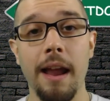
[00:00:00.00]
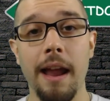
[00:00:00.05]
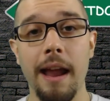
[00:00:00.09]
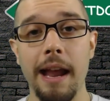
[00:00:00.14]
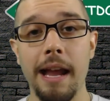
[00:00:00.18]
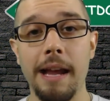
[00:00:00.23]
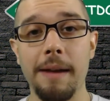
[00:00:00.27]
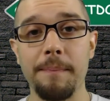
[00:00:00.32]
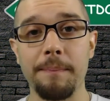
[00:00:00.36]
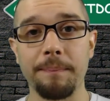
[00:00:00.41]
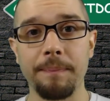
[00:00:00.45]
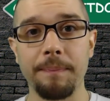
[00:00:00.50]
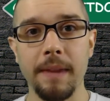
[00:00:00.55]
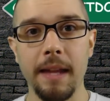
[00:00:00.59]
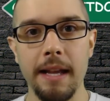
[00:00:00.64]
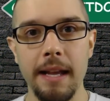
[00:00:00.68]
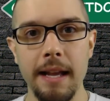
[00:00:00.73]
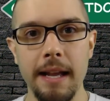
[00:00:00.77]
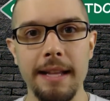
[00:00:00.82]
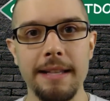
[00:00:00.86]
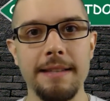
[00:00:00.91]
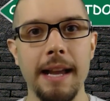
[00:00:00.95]
And
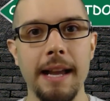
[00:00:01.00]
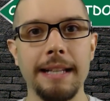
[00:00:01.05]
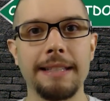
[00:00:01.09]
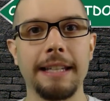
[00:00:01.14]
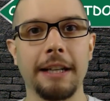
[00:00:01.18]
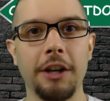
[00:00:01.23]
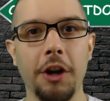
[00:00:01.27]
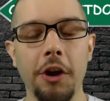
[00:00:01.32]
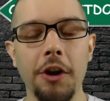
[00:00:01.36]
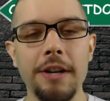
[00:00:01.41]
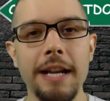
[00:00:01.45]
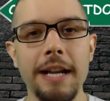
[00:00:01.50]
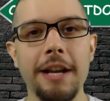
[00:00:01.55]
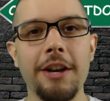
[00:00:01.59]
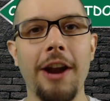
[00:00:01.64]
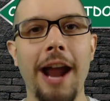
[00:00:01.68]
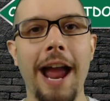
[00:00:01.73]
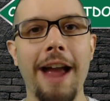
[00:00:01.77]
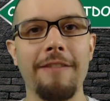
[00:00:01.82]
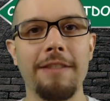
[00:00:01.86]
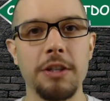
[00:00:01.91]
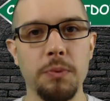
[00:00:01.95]
it's nice. Like, her and Dany
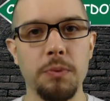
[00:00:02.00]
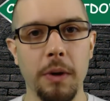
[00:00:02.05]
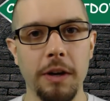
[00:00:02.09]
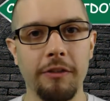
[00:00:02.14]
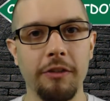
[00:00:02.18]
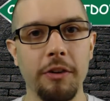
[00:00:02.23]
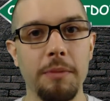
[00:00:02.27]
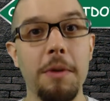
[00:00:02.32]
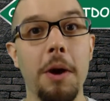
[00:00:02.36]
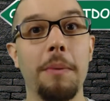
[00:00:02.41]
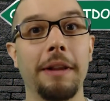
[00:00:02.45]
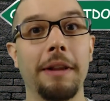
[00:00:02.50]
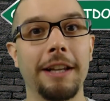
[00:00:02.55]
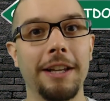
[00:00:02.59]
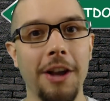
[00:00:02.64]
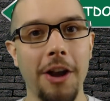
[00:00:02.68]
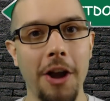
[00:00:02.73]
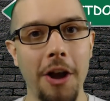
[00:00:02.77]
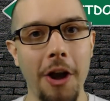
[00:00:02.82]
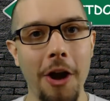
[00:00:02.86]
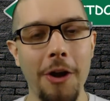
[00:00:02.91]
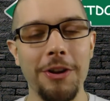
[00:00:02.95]
are having this wonderful moment. Like,
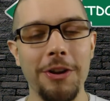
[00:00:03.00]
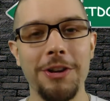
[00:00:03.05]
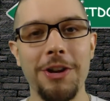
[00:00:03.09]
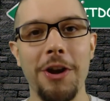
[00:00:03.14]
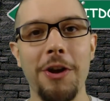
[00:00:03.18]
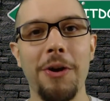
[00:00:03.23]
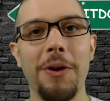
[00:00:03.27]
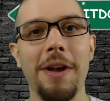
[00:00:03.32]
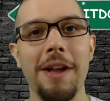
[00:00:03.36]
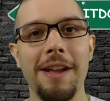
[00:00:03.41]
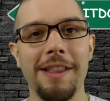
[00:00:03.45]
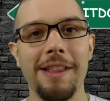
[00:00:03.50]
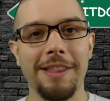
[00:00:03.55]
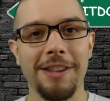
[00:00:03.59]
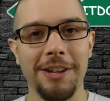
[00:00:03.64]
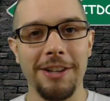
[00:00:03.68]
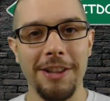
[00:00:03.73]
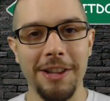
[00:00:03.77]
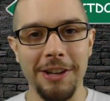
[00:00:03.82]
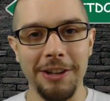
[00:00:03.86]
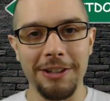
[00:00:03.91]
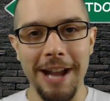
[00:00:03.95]
oh, you know,
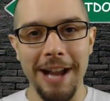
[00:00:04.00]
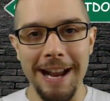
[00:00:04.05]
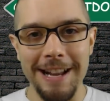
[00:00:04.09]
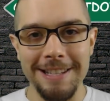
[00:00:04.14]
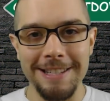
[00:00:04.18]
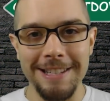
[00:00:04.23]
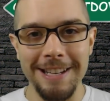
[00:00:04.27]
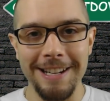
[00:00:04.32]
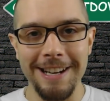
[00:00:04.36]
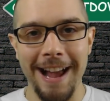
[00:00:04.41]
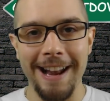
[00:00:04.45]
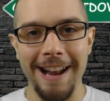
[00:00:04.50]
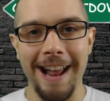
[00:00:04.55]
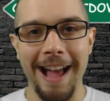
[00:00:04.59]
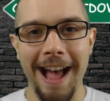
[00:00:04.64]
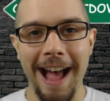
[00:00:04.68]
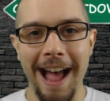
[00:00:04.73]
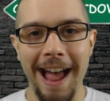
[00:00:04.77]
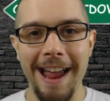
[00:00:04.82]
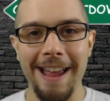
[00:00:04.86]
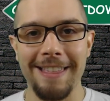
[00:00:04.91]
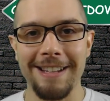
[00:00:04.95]
they're kind of seeing eye to
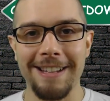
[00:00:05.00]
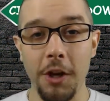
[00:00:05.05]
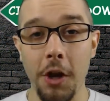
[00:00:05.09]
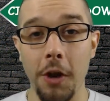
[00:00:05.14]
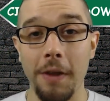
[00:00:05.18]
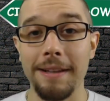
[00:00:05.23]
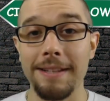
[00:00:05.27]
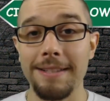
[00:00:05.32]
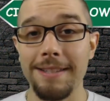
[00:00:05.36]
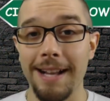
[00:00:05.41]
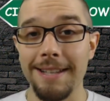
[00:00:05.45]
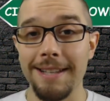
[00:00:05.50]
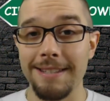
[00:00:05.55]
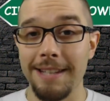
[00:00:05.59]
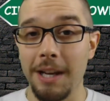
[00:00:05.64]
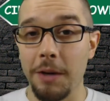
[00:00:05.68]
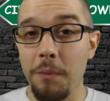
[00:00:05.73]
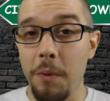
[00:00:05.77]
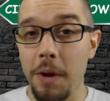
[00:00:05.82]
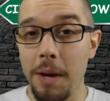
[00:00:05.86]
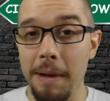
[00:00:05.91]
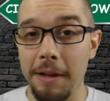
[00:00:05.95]
eye. And, you know, and then Sansa's
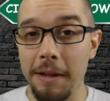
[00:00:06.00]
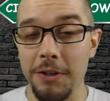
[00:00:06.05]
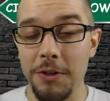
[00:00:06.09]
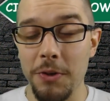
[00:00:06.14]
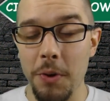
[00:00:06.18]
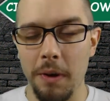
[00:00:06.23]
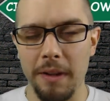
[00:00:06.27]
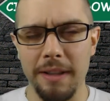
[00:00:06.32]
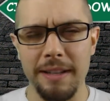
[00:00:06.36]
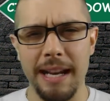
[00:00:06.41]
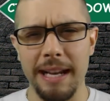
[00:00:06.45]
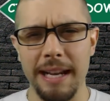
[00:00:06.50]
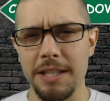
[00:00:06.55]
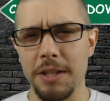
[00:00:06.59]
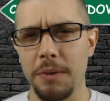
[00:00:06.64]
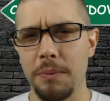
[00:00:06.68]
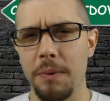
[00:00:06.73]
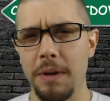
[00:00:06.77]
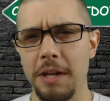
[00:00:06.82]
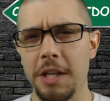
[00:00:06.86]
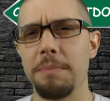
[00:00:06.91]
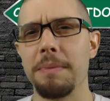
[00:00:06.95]
like, what about the North? And Dany's
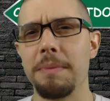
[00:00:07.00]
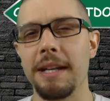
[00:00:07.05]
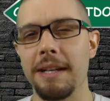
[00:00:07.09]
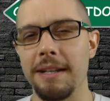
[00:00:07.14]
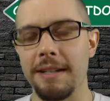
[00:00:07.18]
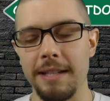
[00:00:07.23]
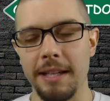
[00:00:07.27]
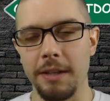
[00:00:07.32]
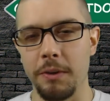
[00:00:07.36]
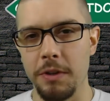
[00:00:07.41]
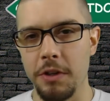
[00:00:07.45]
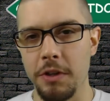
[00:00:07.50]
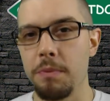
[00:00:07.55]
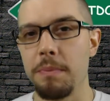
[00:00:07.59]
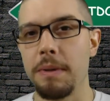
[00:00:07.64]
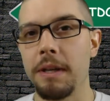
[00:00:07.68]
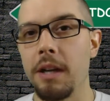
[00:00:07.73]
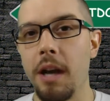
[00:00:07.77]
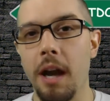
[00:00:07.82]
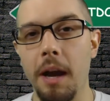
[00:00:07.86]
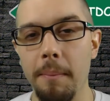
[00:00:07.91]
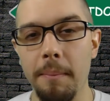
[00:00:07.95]
like, what do you mean? And she's like, well, you
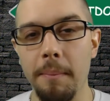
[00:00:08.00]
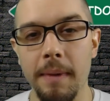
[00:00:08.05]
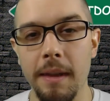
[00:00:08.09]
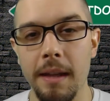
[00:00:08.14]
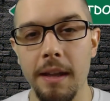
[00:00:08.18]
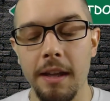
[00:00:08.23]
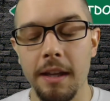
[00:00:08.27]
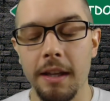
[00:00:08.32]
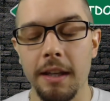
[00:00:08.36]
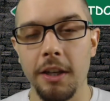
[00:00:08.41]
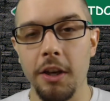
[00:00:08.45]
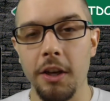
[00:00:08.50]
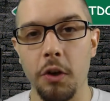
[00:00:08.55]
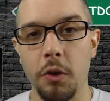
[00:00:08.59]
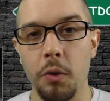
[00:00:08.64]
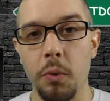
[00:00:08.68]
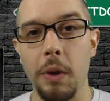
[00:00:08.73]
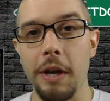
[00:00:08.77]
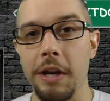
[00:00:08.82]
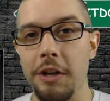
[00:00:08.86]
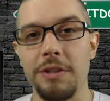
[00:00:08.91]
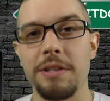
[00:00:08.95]
become, you know,
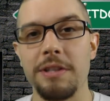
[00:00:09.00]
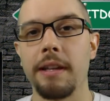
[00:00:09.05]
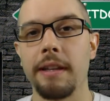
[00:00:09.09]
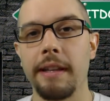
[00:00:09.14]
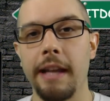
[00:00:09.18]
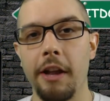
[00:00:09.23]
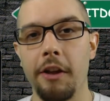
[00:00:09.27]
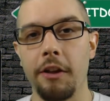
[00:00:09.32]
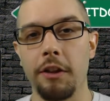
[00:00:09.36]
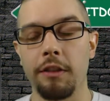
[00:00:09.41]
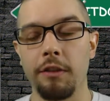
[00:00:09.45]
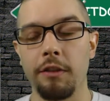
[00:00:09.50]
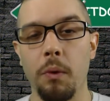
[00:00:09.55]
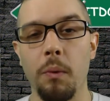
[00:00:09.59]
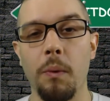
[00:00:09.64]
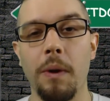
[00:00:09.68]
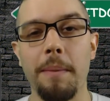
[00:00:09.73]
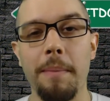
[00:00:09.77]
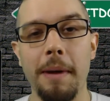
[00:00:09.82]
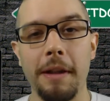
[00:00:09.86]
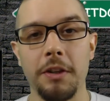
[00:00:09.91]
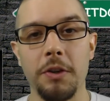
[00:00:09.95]
queen. You sit on the Iron Throne.
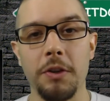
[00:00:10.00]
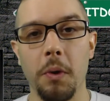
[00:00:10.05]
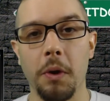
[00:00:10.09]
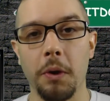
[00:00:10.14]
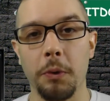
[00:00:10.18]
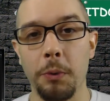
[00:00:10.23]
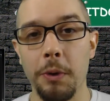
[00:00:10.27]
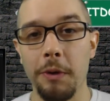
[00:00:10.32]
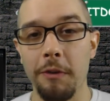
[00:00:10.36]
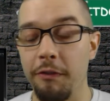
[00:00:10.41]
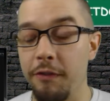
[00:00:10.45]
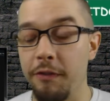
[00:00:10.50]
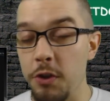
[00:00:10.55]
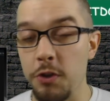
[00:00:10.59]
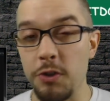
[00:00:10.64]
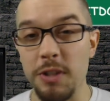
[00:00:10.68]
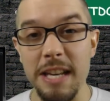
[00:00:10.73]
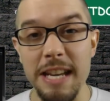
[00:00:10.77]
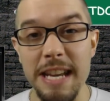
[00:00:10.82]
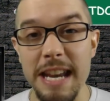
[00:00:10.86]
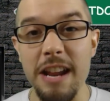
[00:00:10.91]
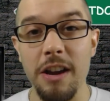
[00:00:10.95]
What about the North? We refuse
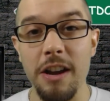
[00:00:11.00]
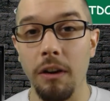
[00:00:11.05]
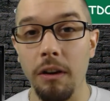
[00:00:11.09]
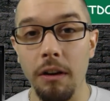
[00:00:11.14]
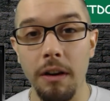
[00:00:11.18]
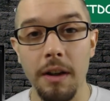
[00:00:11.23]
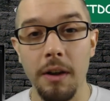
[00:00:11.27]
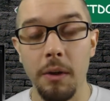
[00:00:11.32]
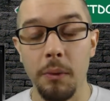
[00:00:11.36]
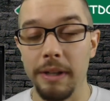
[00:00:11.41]
to kneel.